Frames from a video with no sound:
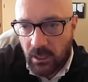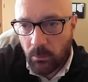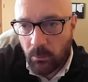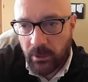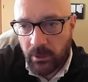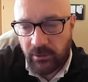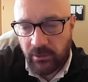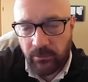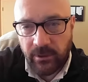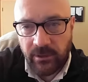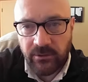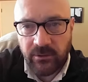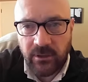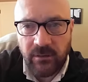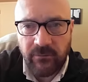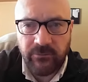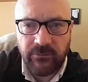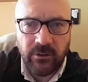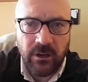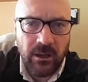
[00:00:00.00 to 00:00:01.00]
where do threats
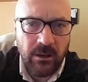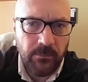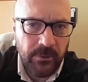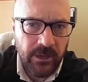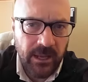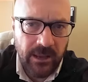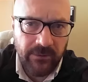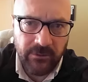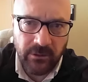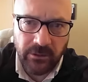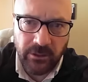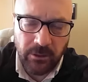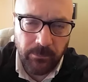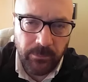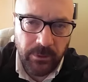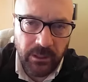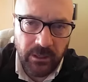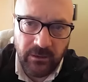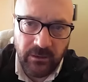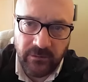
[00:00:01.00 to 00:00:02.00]
come from. We have a little
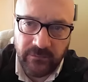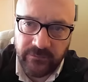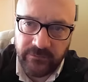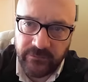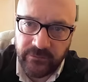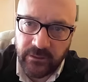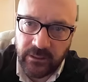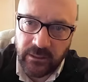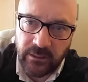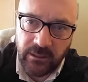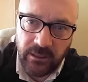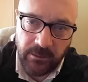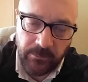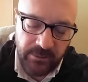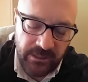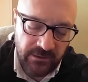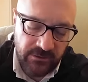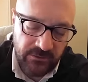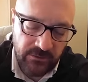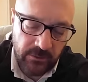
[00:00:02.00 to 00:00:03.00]
bit of a
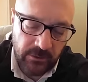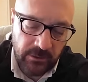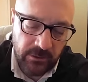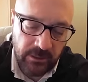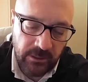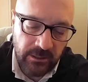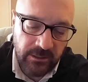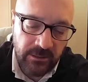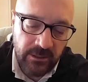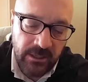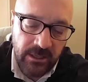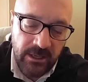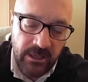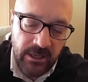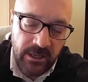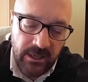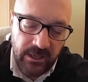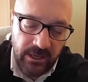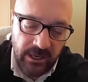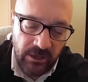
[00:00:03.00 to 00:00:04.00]
piece on
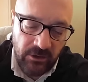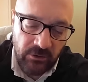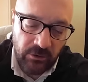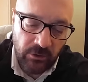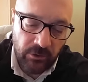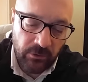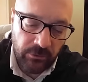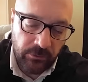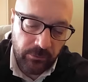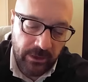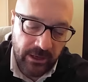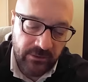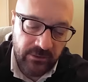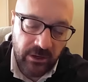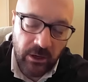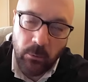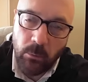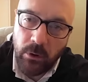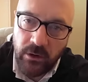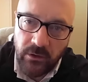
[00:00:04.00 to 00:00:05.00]
internal threats, and
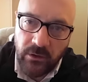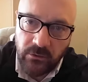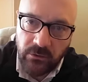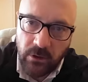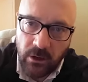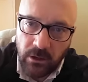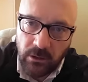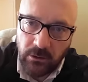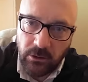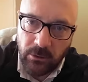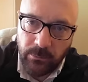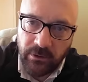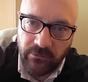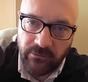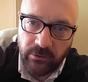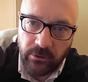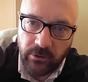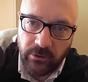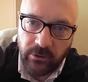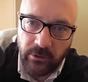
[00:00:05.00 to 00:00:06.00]
I wanted to talk a little bit
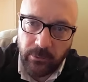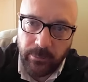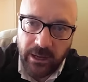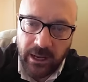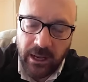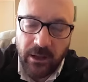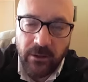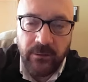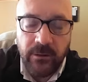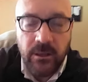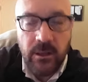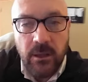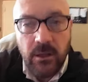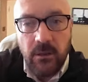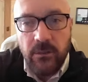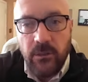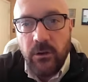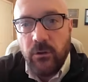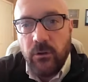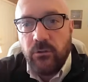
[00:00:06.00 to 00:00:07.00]
further about
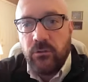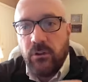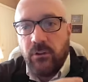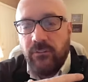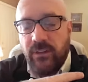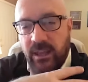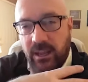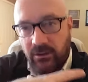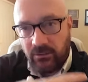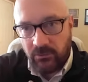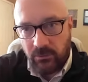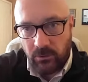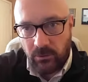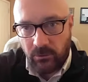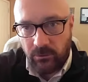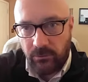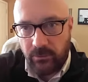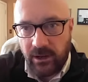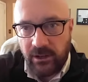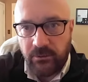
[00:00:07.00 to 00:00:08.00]
the notion of external
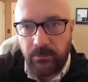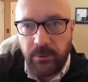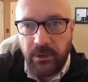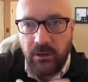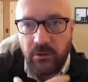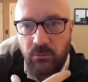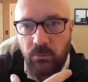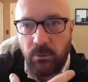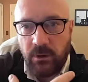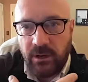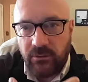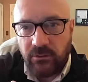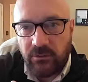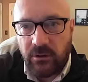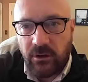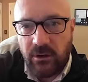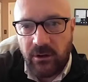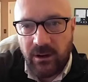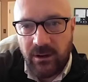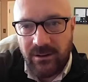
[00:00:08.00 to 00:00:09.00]
threats, because when I
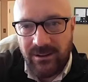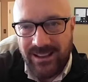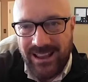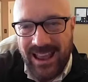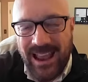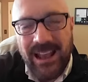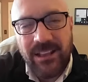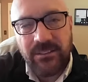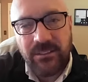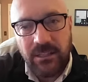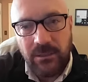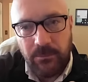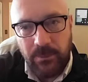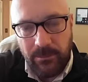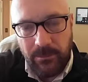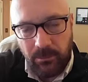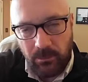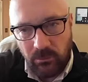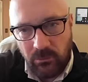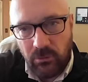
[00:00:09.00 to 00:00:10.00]
start asking
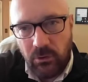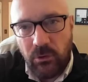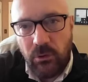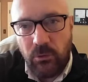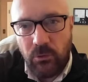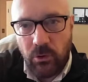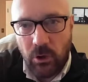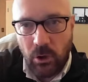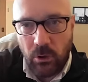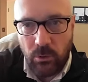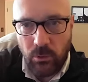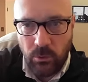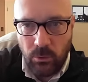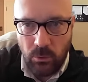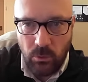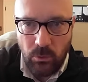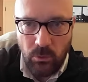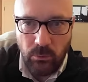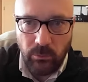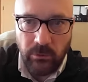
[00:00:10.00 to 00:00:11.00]
people, do you know
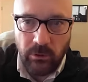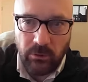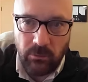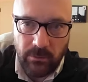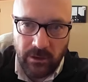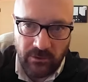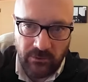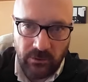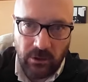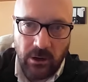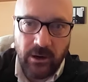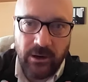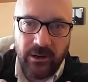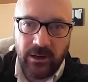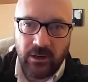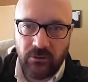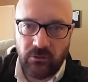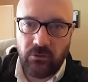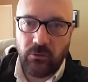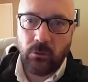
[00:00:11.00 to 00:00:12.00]
who the threats are
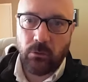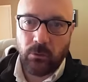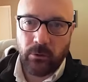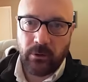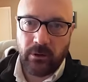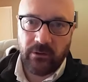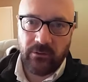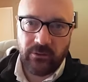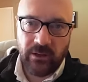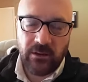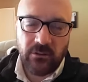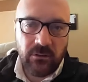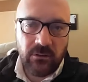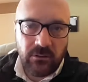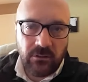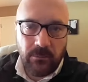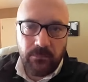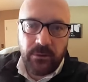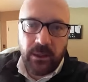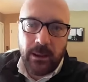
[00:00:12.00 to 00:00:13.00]
against your organization,
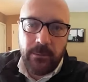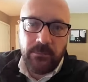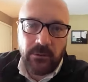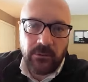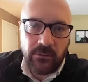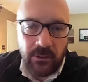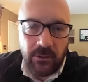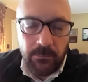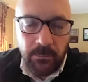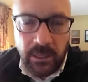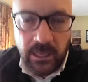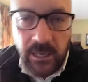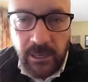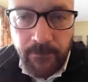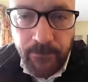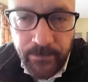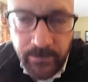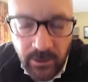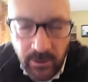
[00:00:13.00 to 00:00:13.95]
sometimes this can be